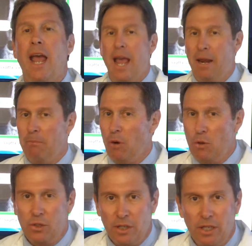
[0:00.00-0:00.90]
and
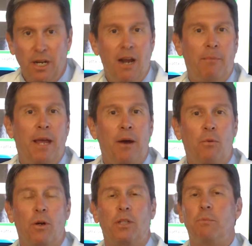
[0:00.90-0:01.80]
most of the time that
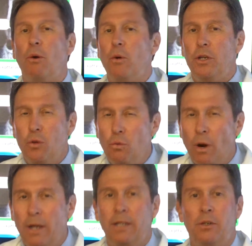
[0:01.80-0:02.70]
works. But when you
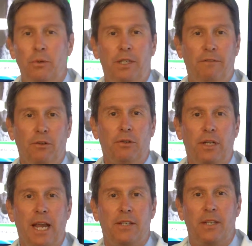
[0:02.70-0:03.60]
run into a difficult
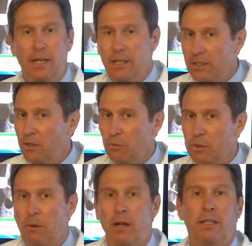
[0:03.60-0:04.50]
case and it isn't
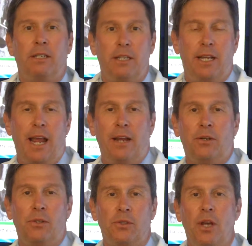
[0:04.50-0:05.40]
responding to the
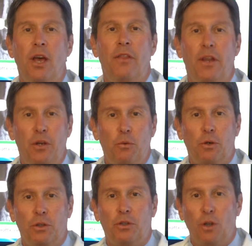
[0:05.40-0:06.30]
angles that you
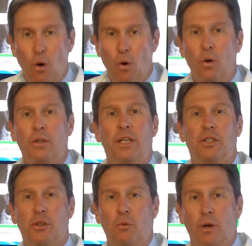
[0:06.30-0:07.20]
were told it
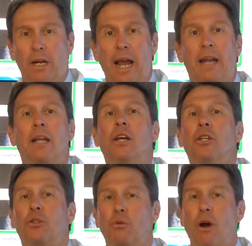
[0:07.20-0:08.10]
should work at,
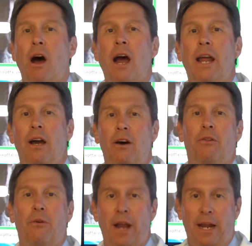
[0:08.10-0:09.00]
try
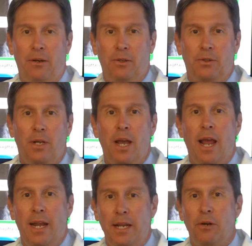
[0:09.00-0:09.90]
other angles.
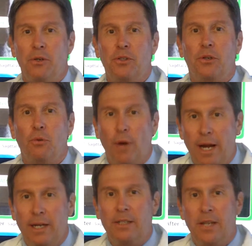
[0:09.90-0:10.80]
And here is a
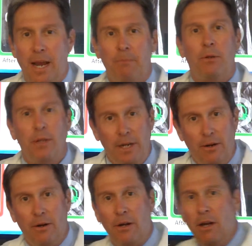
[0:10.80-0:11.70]
great example
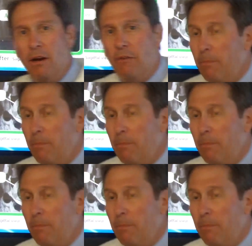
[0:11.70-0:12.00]
here of a